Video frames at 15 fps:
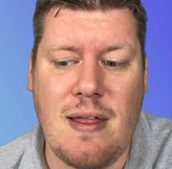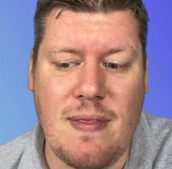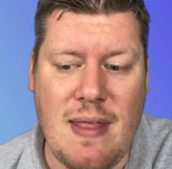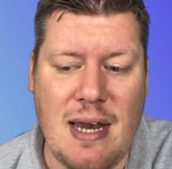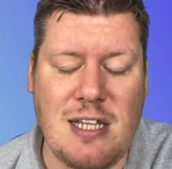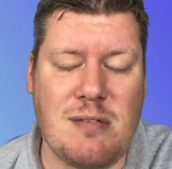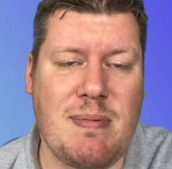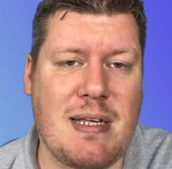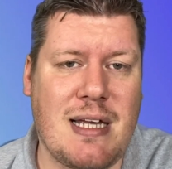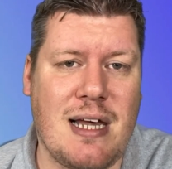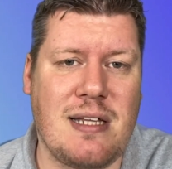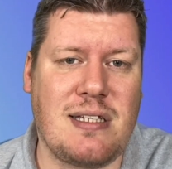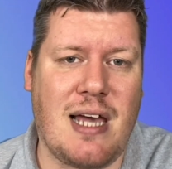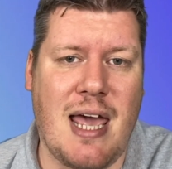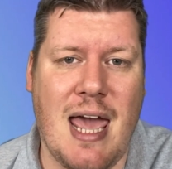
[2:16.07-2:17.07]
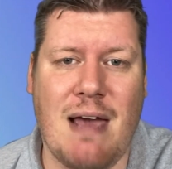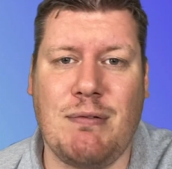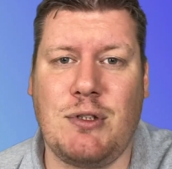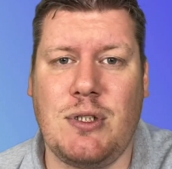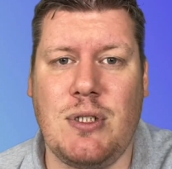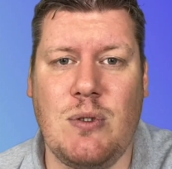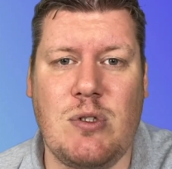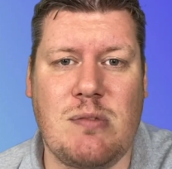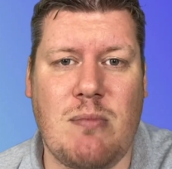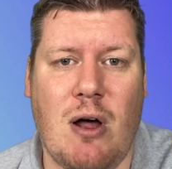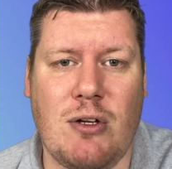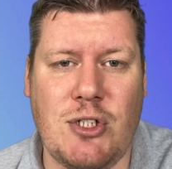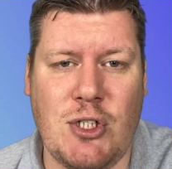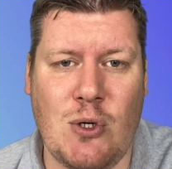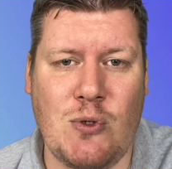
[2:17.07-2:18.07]
That is because I have two
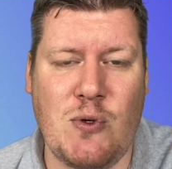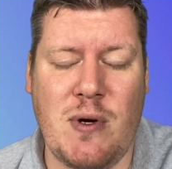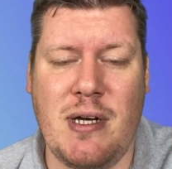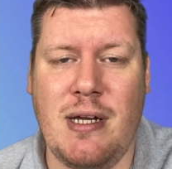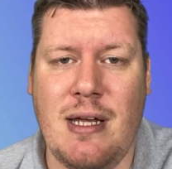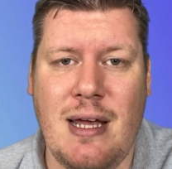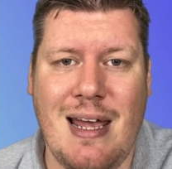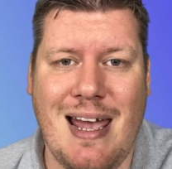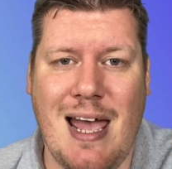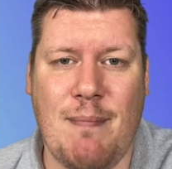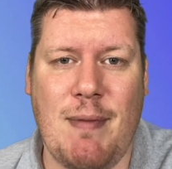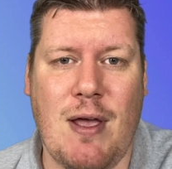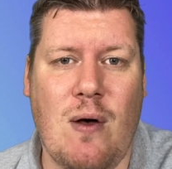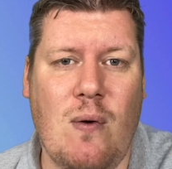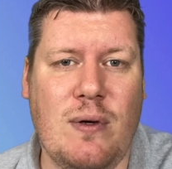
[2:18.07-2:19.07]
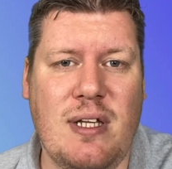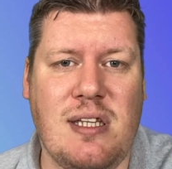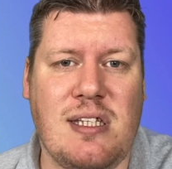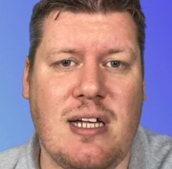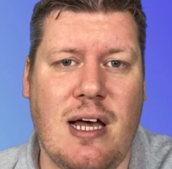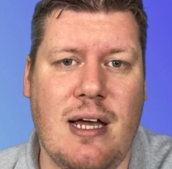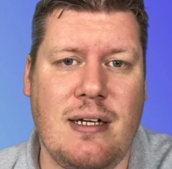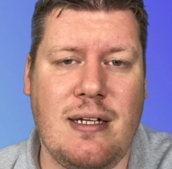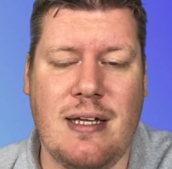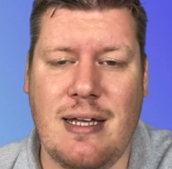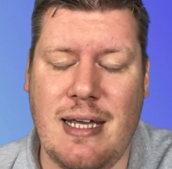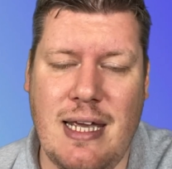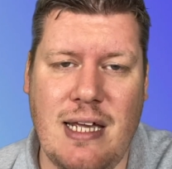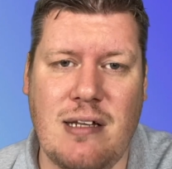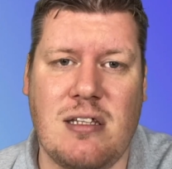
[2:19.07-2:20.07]
small children, and my oldest son,
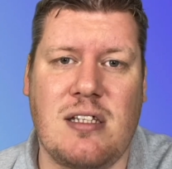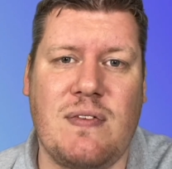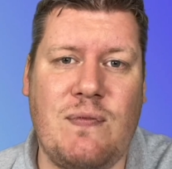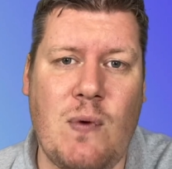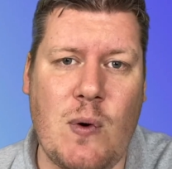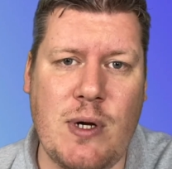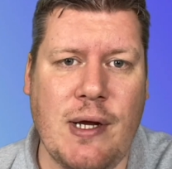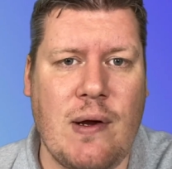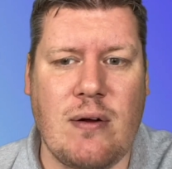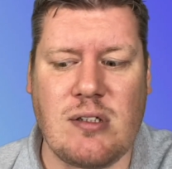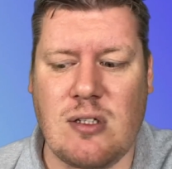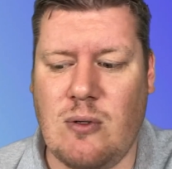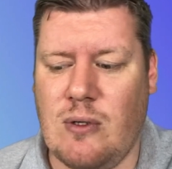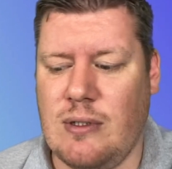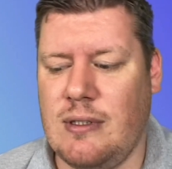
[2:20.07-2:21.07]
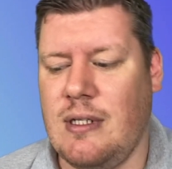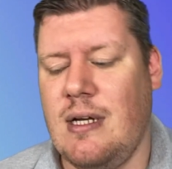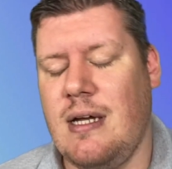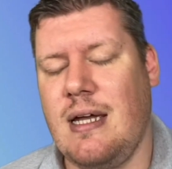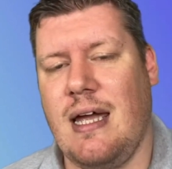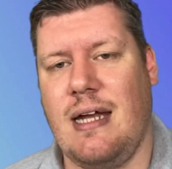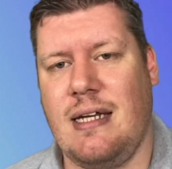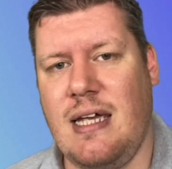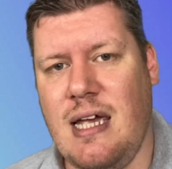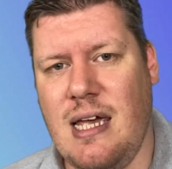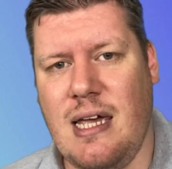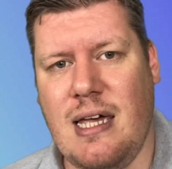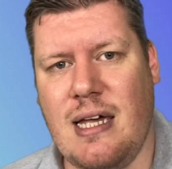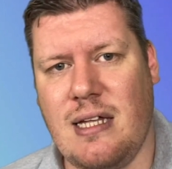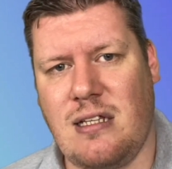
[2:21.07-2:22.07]
he is 4 years old, and
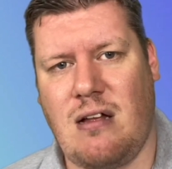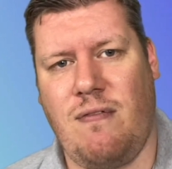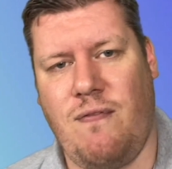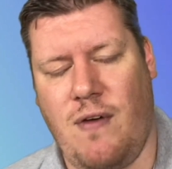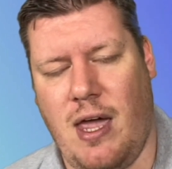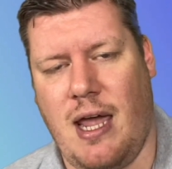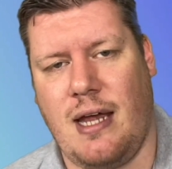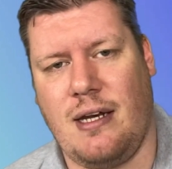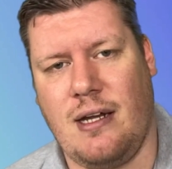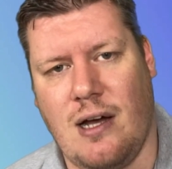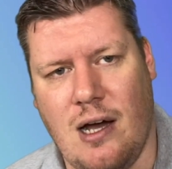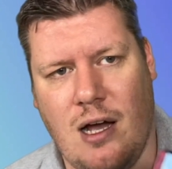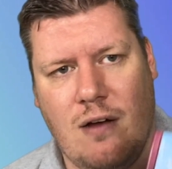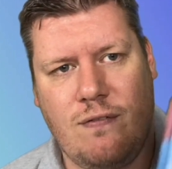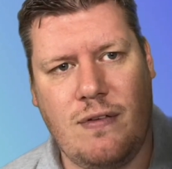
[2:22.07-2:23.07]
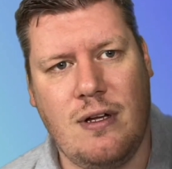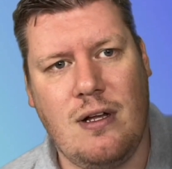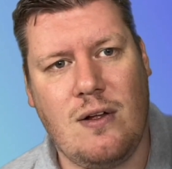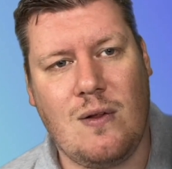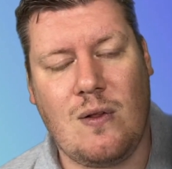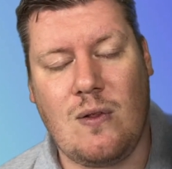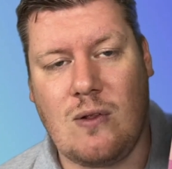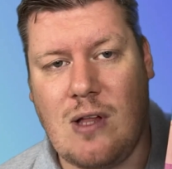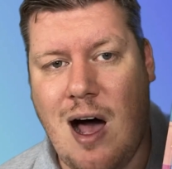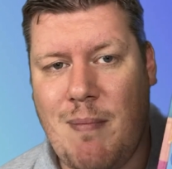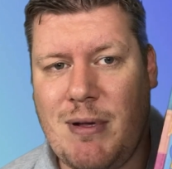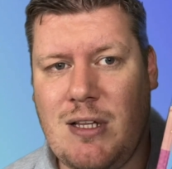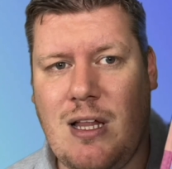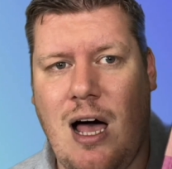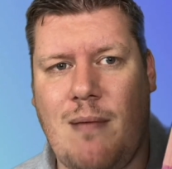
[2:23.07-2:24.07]
he is a fan of
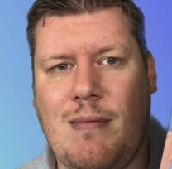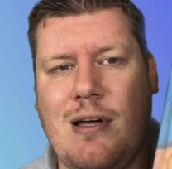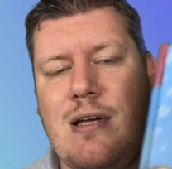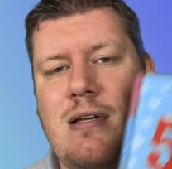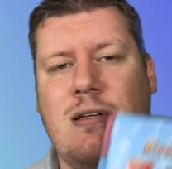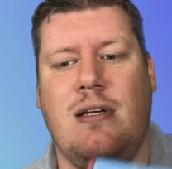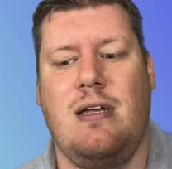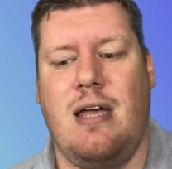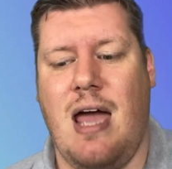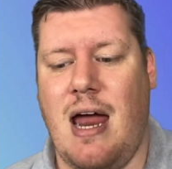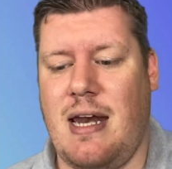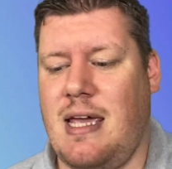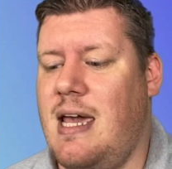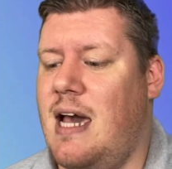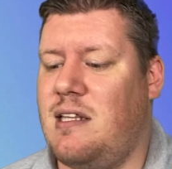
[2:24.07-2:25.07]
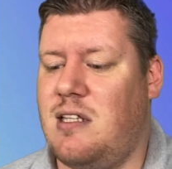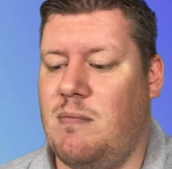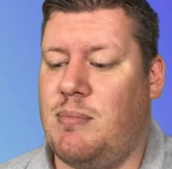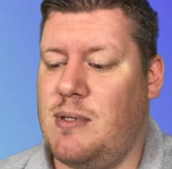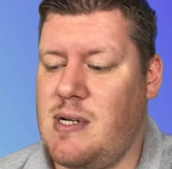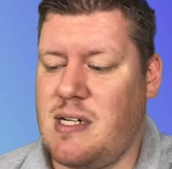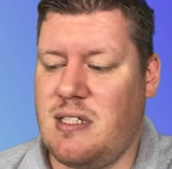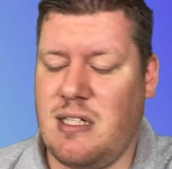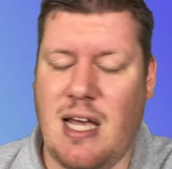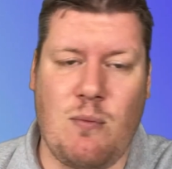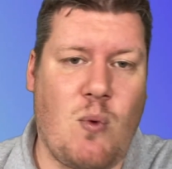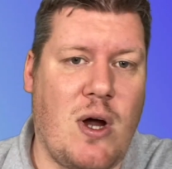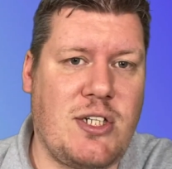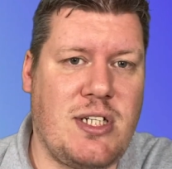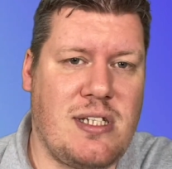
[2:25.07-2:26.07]
Llama Llama, and he has the books and
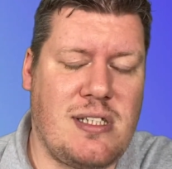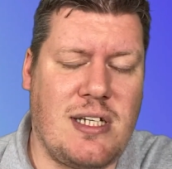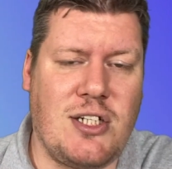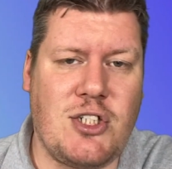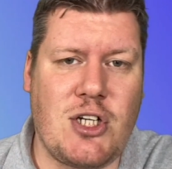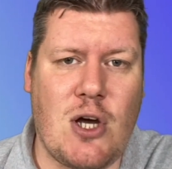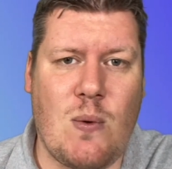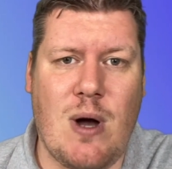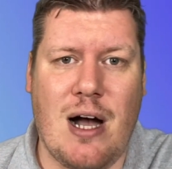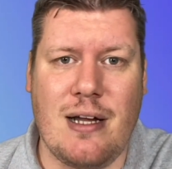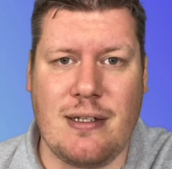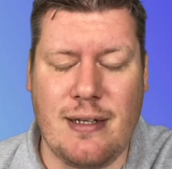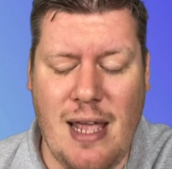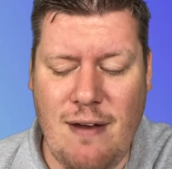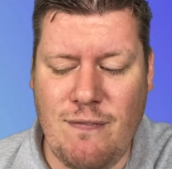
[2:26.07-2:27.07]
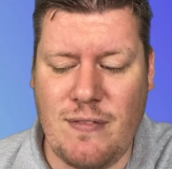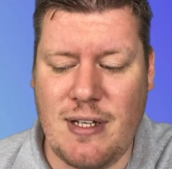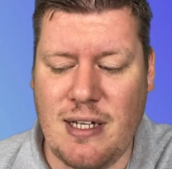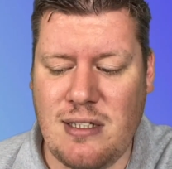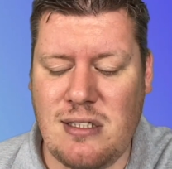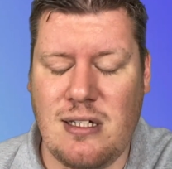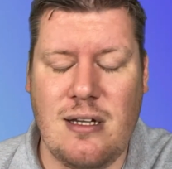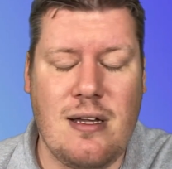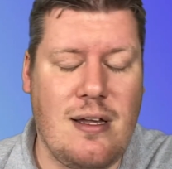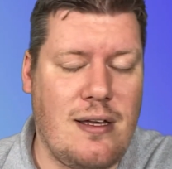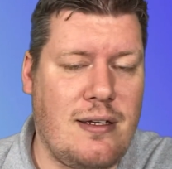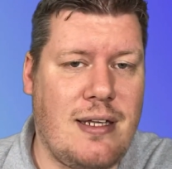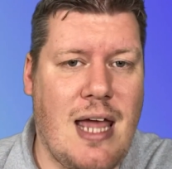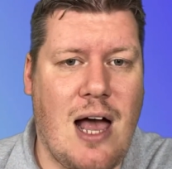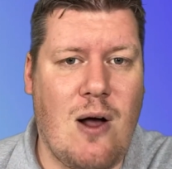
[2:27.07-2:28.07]
watches the show on Netflix.
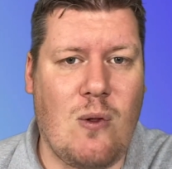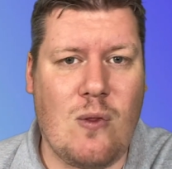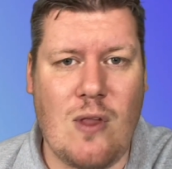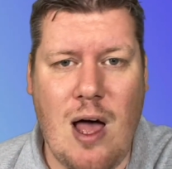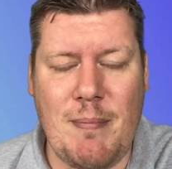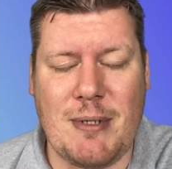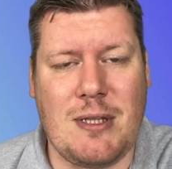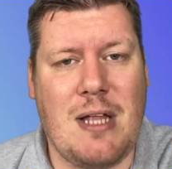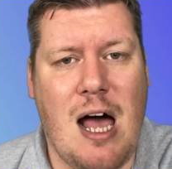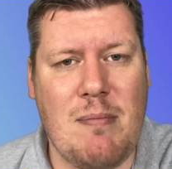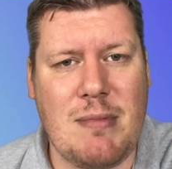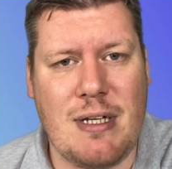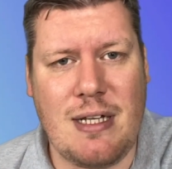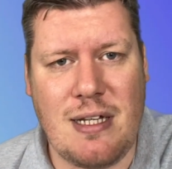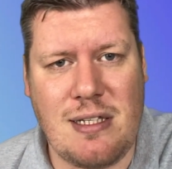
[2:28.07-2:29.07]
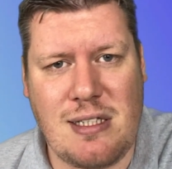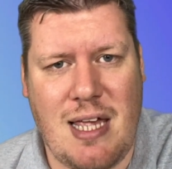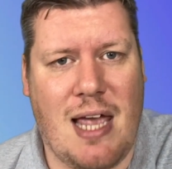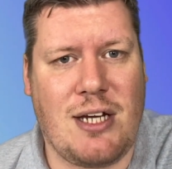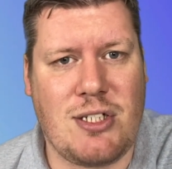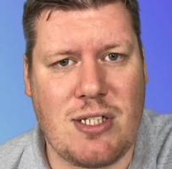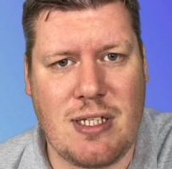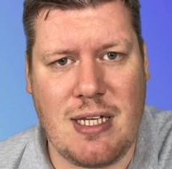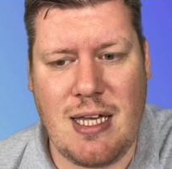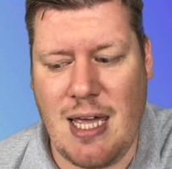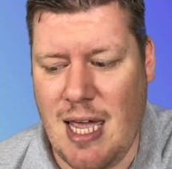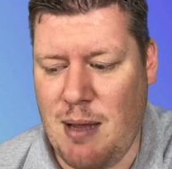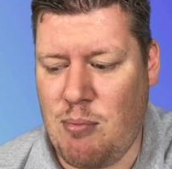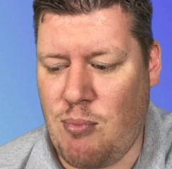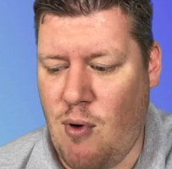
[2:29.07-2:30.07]
Now, Llama Llama is actually
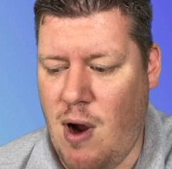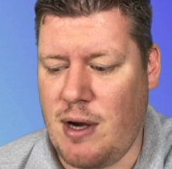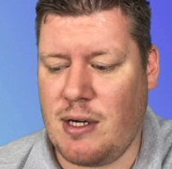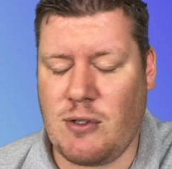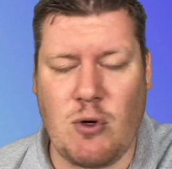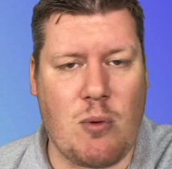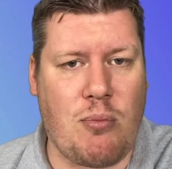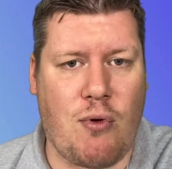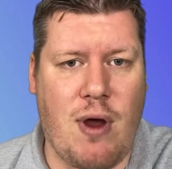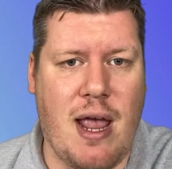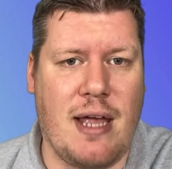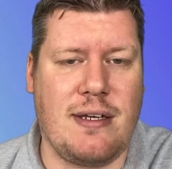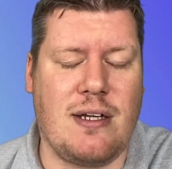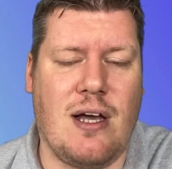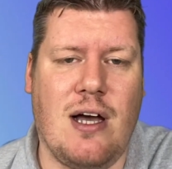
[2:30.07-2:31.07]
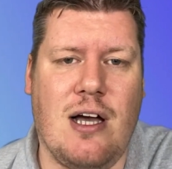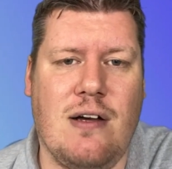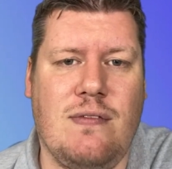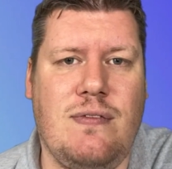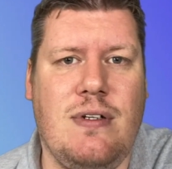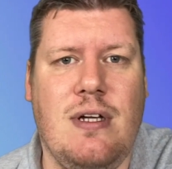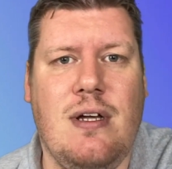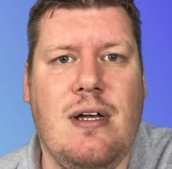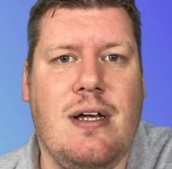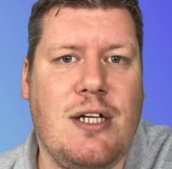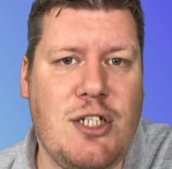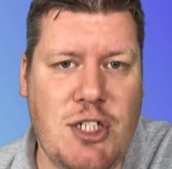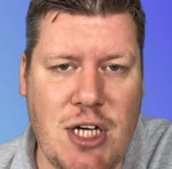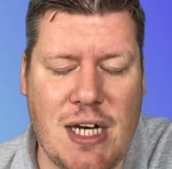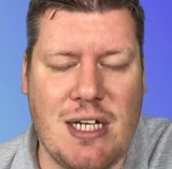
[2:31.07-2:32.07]
a product or brand of
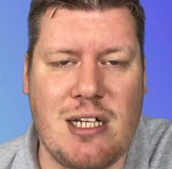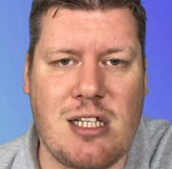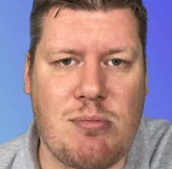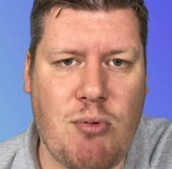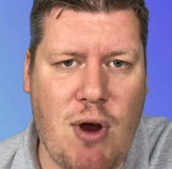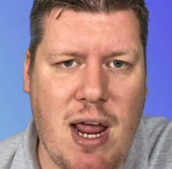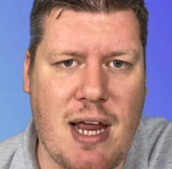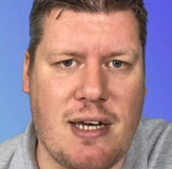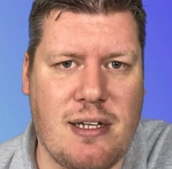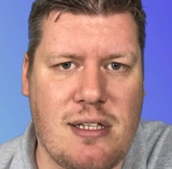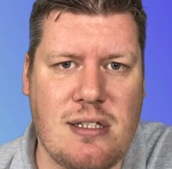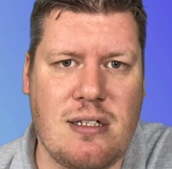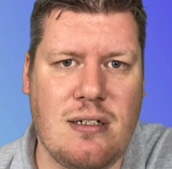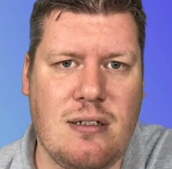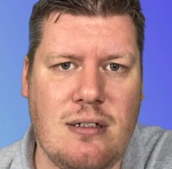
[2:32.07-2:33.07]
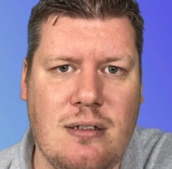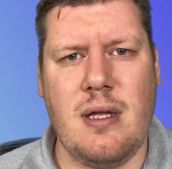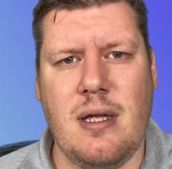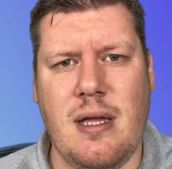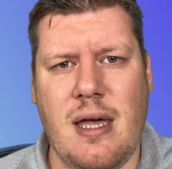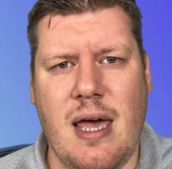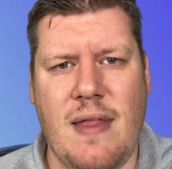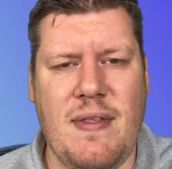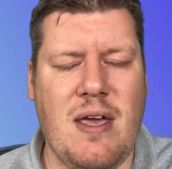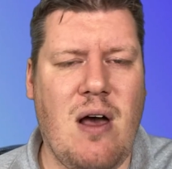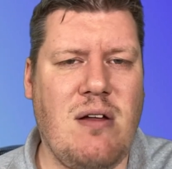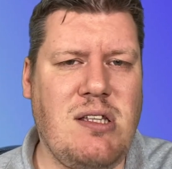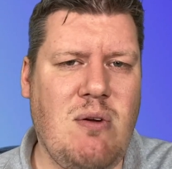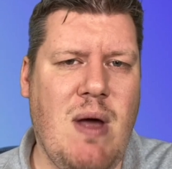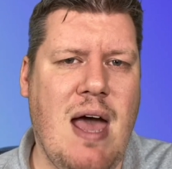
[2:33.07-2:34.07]
GNUS Brands. And they also